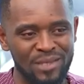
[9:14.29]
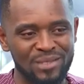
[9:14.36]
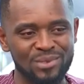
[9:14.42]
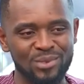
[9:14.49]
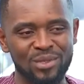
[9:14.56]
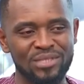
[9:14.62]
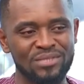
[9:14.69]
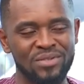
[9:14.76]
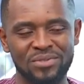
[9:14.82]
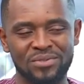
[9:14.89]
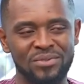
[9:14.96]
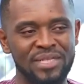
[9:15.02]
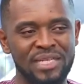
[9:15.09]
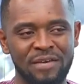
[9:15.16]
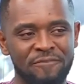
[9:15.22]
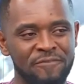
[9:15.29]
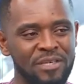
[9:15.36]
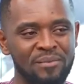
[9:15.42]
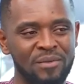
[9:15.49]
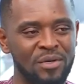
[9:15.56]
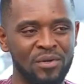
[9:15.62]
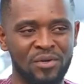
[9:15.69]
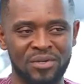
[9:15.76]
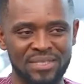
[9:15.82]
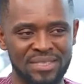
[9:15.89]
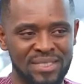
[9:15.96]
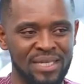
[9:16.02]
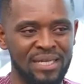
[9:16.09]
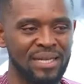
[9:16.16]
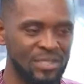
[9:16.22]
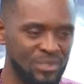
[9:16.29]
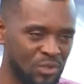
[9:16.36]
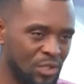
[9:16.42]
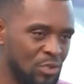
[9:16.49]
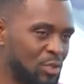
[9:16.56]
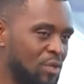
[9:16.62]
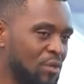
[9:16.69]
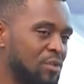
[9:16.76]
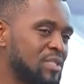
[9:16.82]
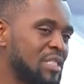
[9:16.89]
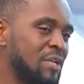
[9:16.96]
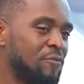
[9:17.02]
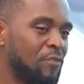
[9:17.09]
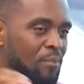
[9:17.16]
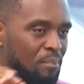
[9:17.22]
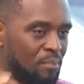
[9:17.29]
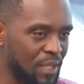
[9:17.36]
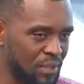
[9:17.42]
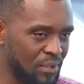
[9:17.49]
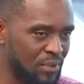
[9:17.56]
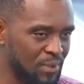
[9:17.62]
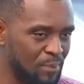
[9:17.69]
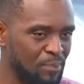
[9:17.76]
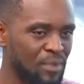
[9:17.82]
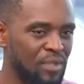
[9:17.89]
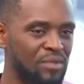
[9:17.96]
So it's not only a female concern, it's also a concern for males,